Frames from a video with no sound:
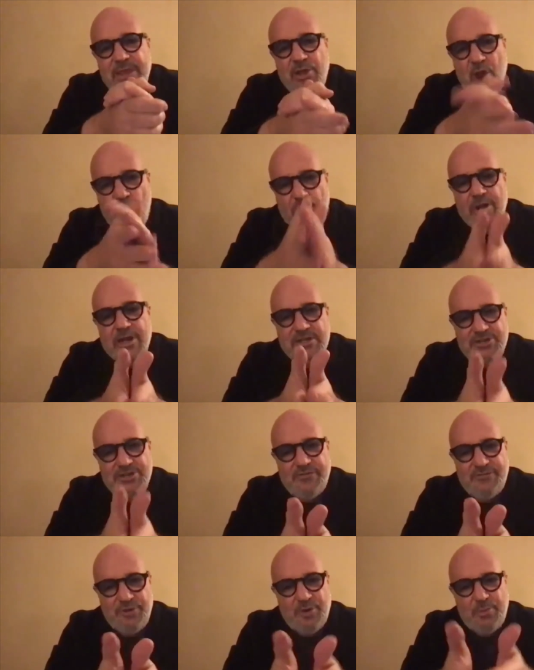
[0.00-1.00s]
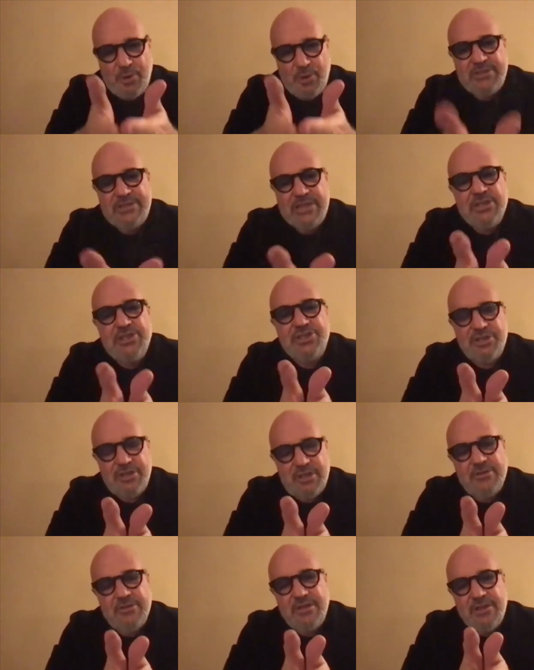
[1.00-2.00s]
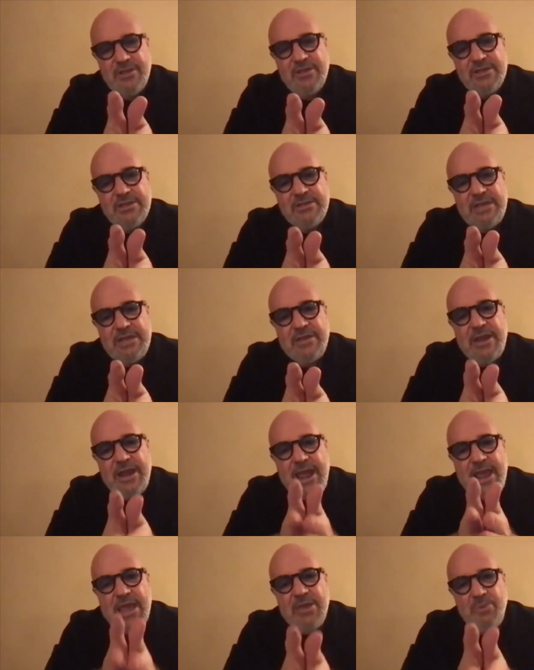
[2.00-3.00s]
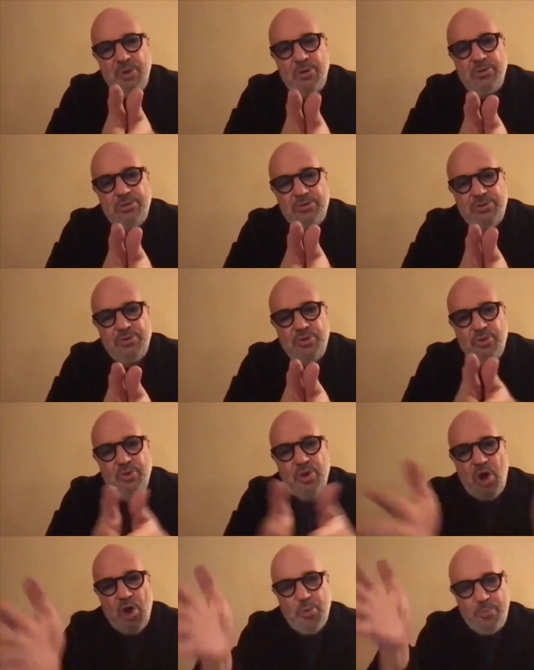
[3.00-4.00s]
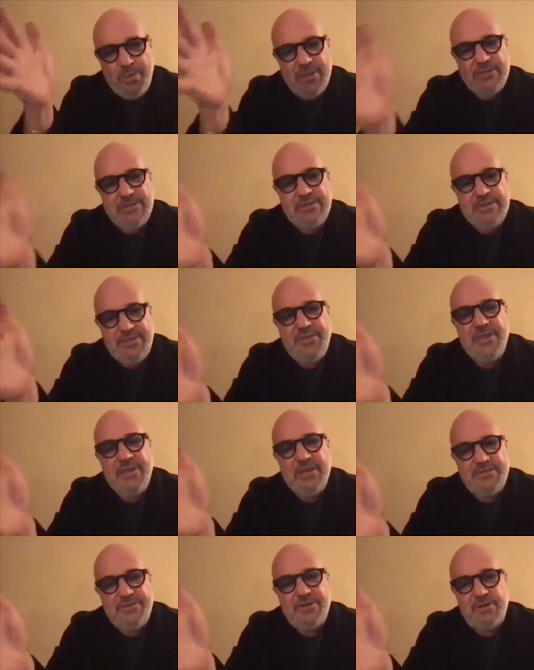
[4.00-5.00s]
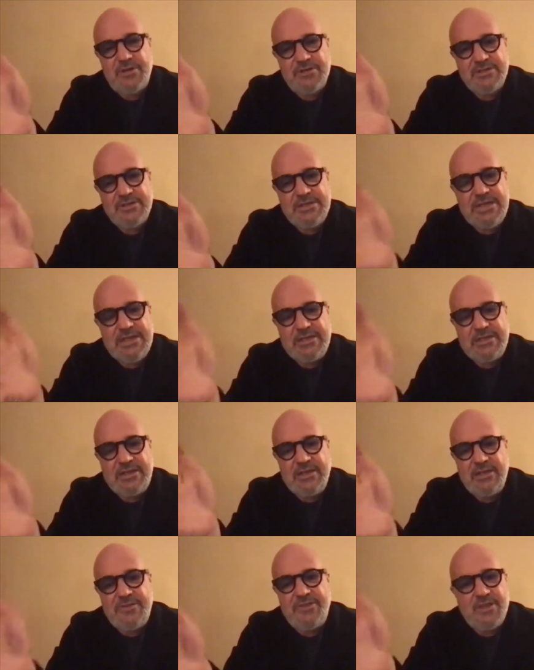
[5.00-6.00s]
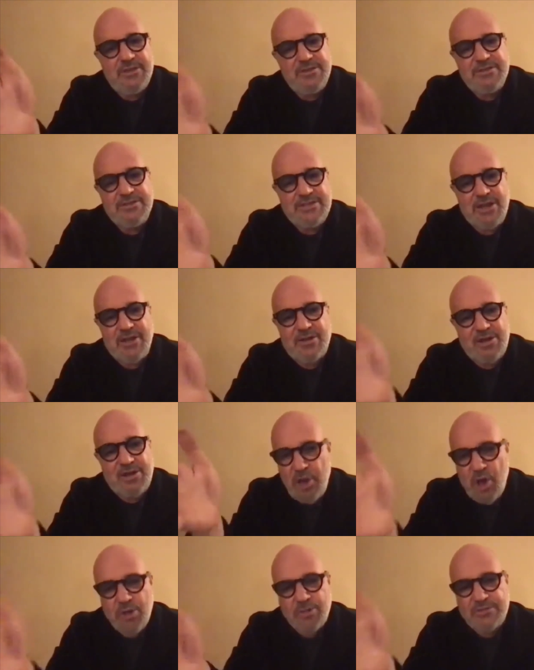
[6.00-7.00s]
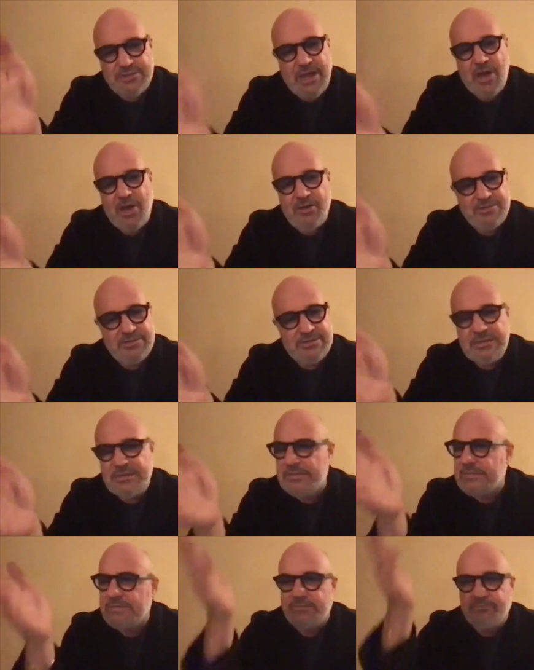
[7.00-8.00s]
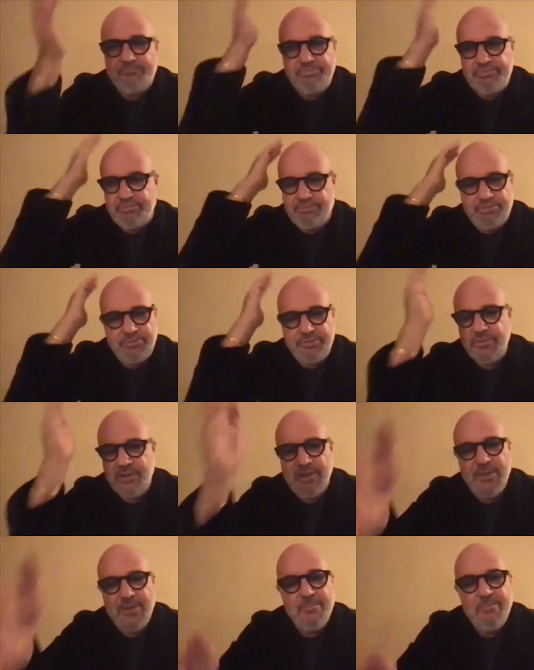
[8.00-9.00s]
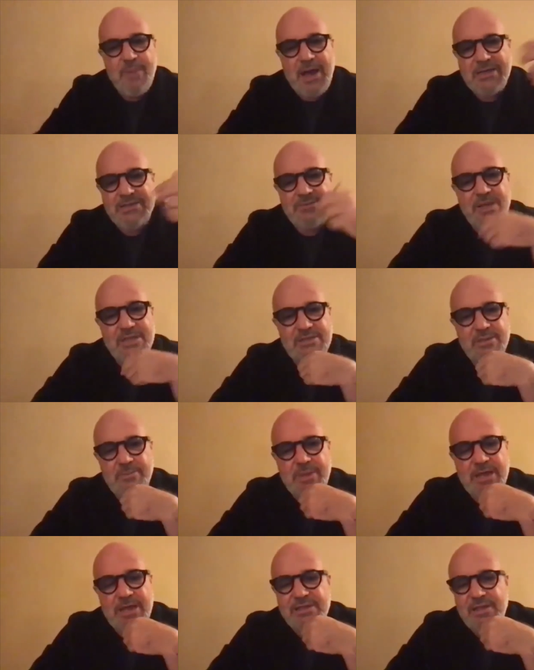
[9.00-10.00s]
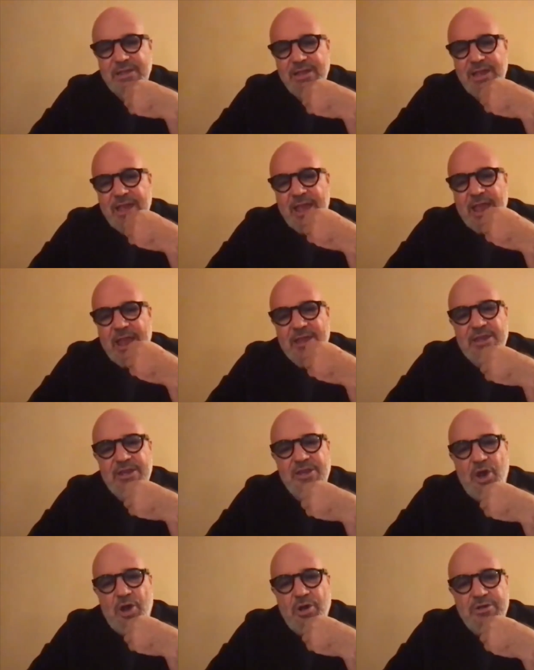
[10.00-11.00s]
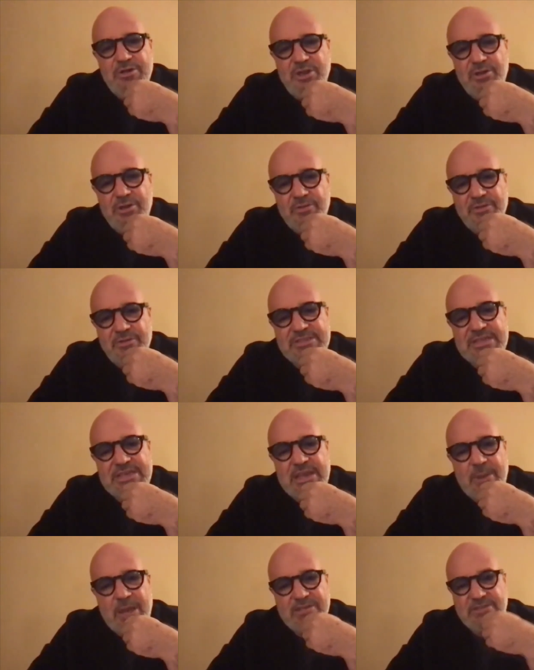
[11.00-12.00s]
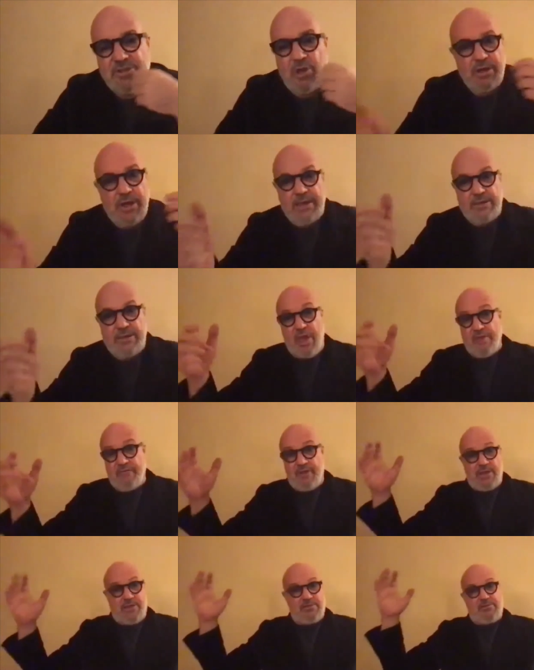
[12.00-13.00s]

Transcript: courage of your politicians that are able to open the theaters. In Italy, the theaters are closed down since months and months. And you know, cinema is not like you have like